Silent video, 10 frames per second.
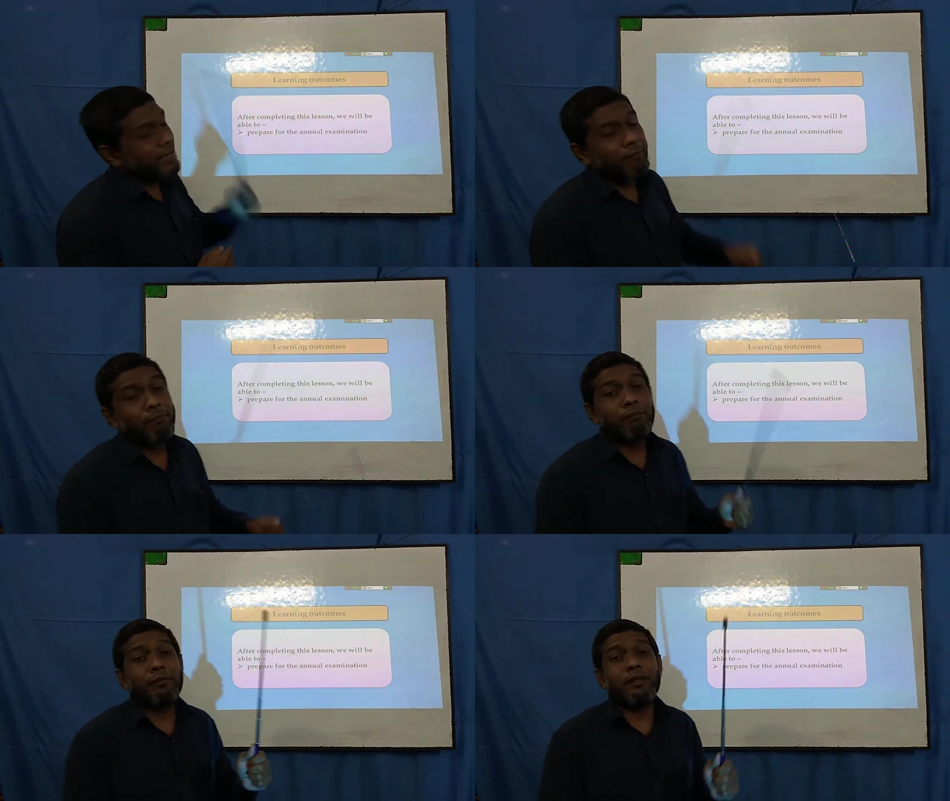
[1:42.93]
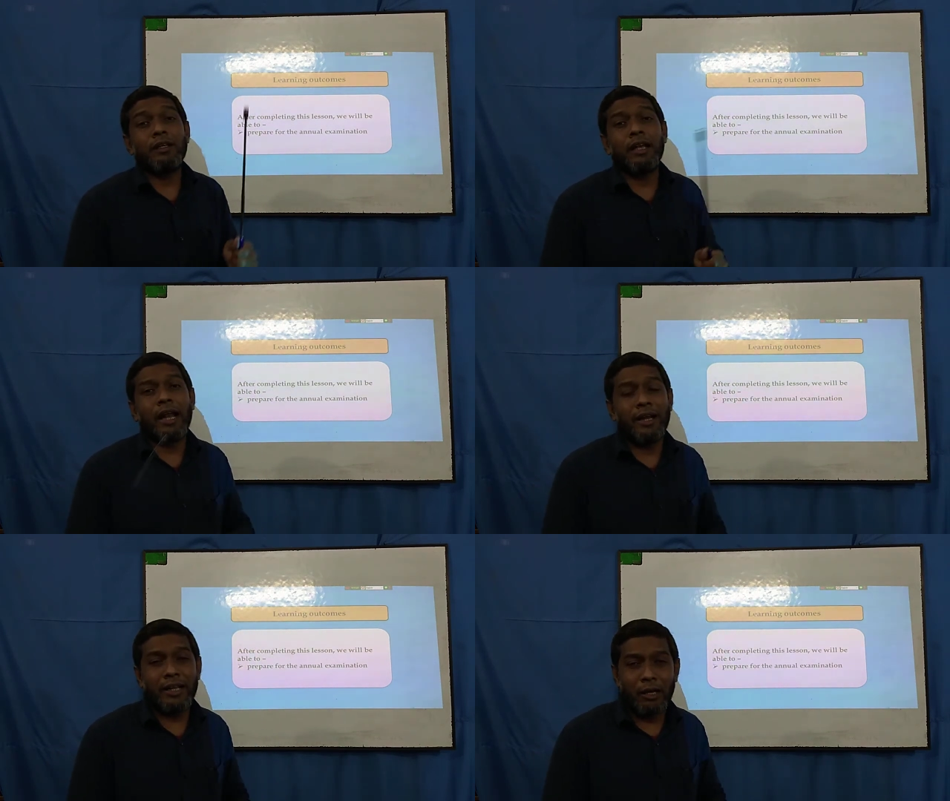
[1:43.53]
same
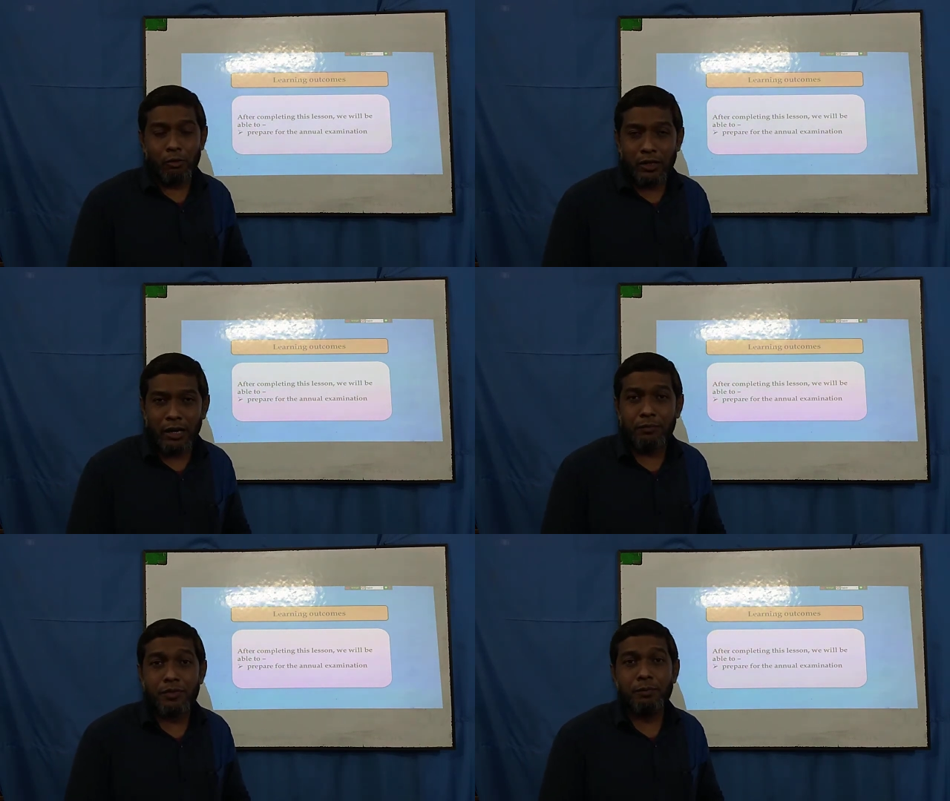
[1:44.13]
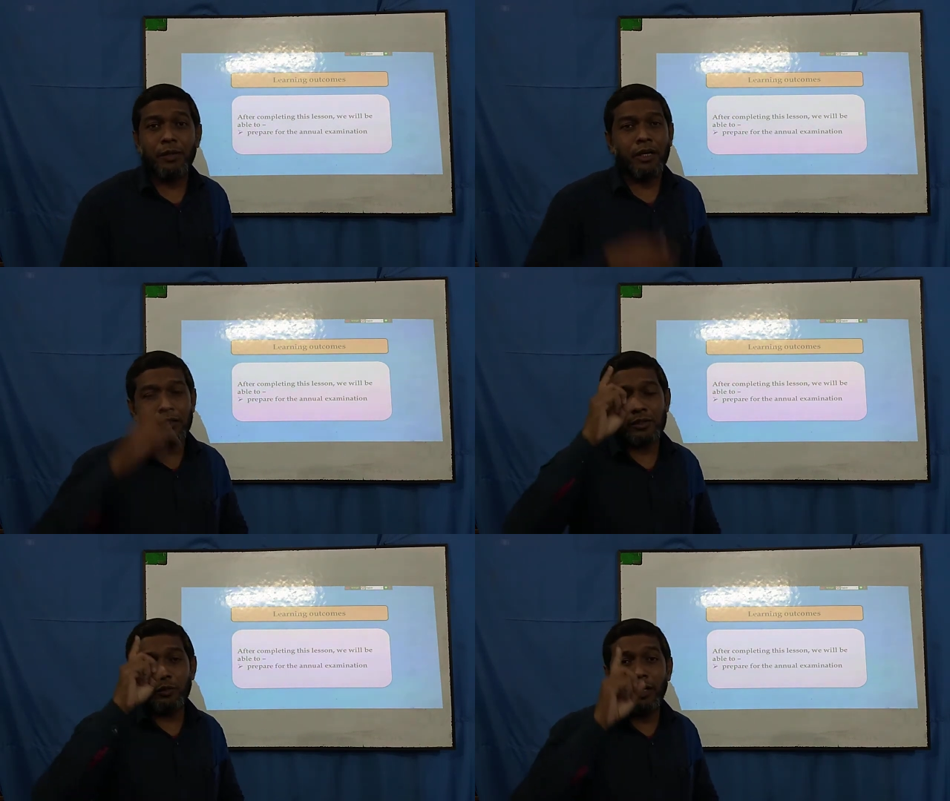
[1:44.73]
learning outcomes,
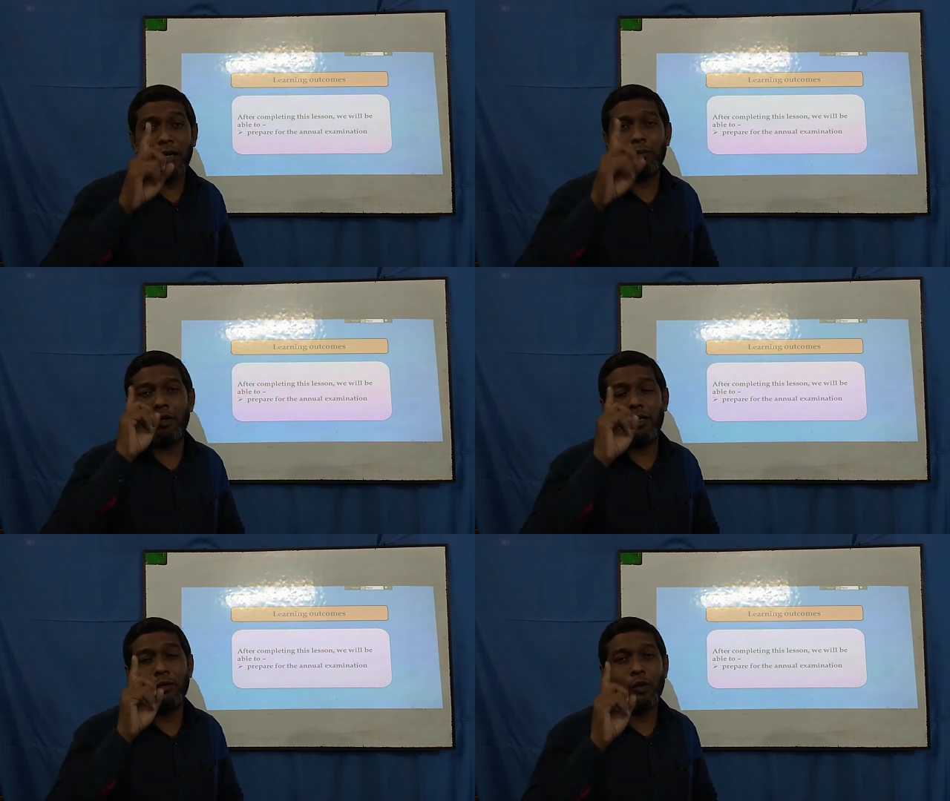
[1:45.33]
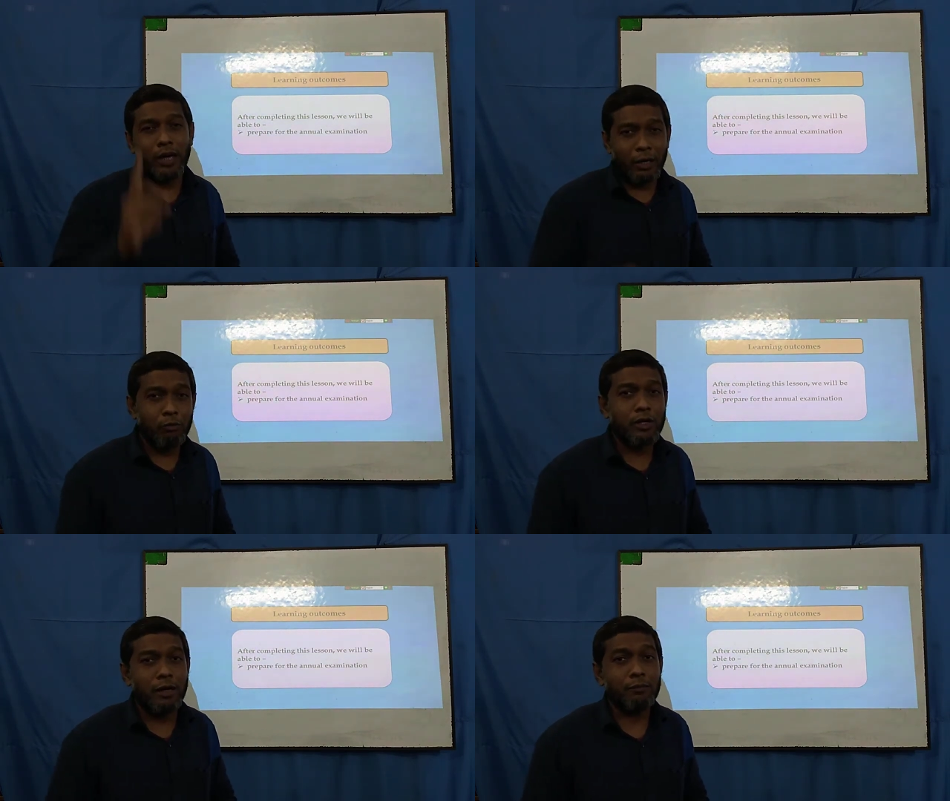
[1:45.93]
because we have only one
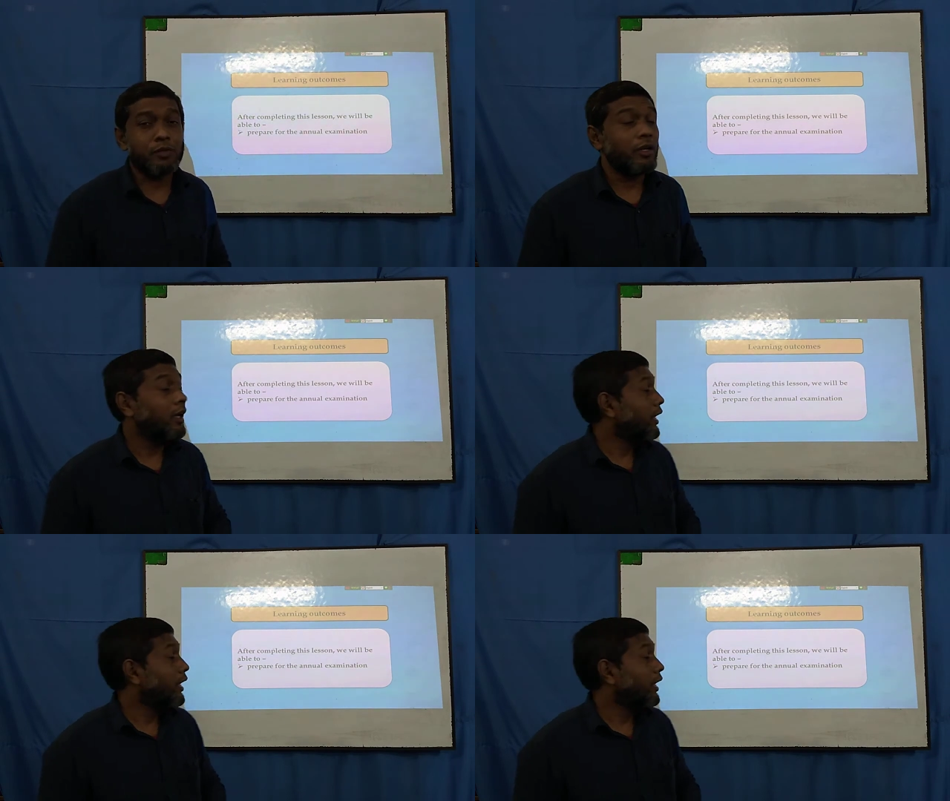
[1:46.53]
outcomes,